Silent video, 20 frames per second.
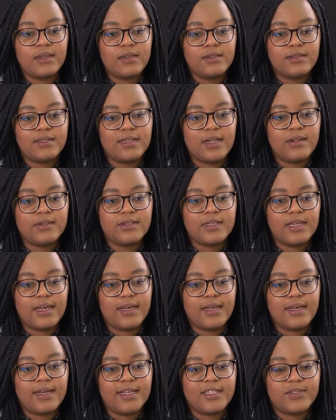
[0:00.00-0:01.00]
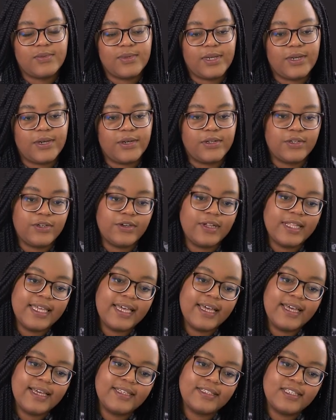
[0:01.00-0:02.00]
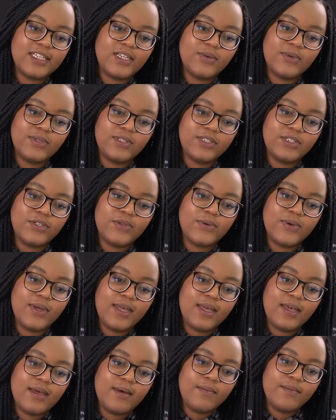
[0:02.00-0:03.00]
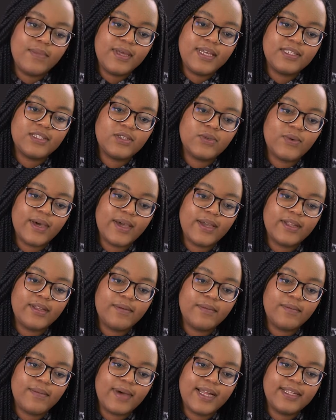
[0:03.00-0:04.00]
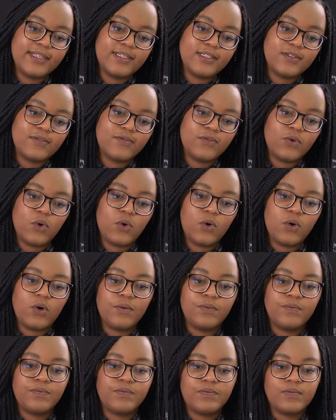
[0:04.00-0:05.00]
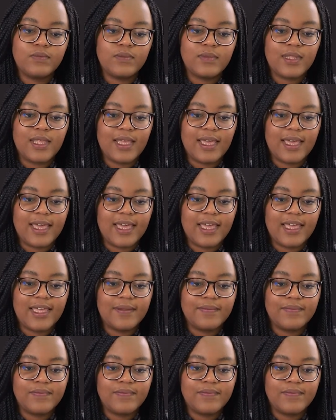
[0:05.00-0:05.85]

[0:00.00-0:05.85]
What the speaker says: Delta, as we heard earlier, is equal to b squared minus 4ac.